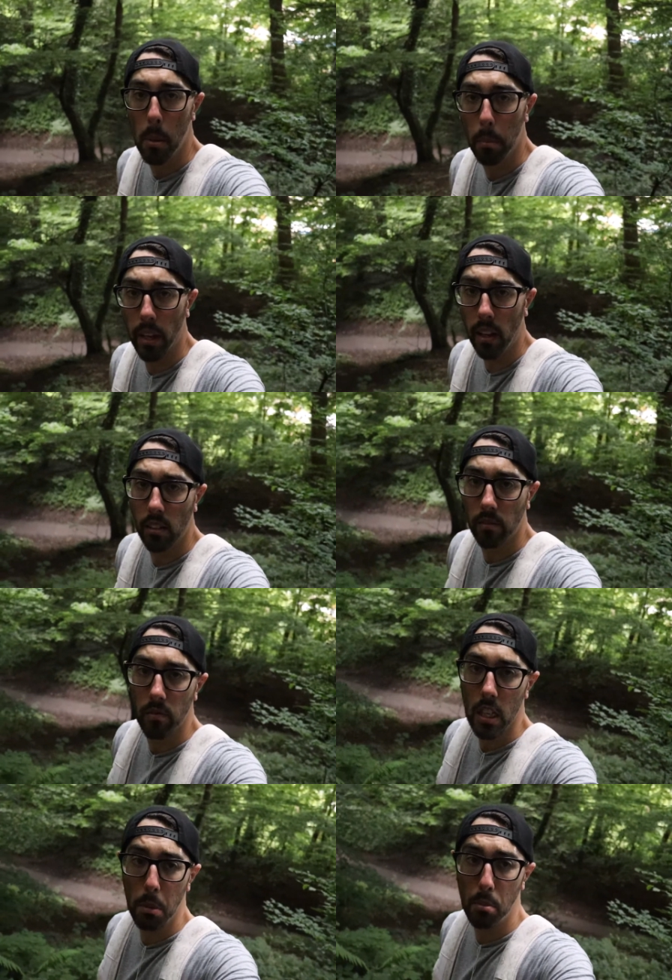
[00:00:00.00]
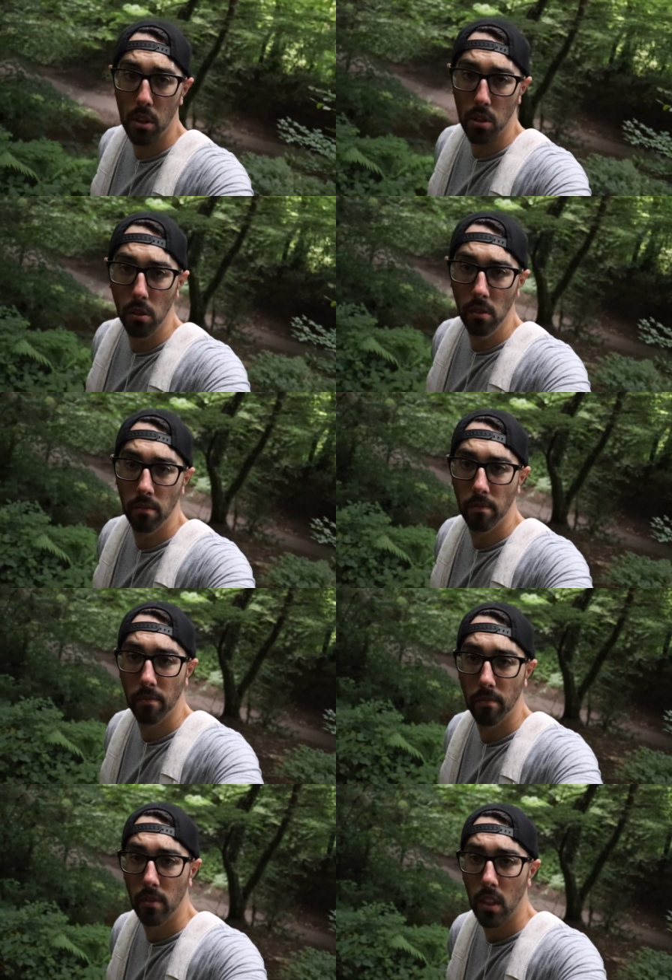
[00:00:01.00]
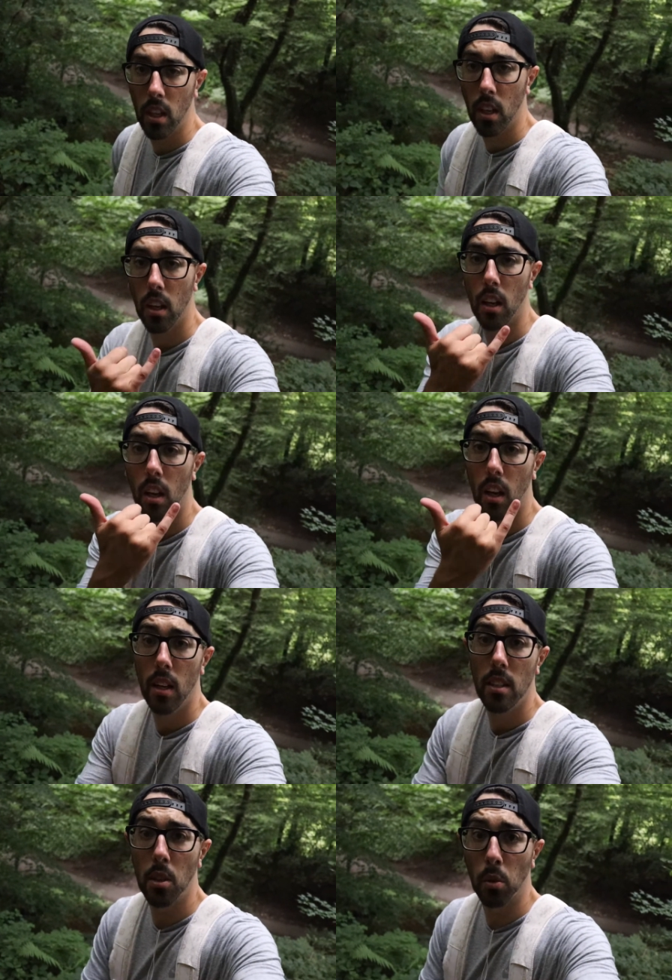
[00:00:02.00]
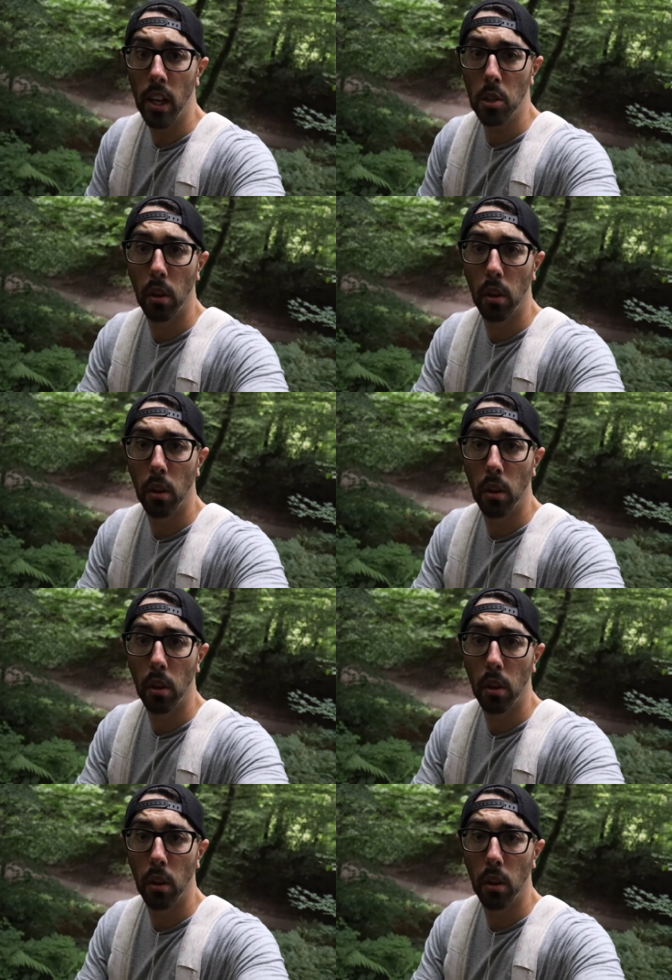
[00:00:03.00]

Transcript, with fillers: But yeah, let's be Bristol. See you on the next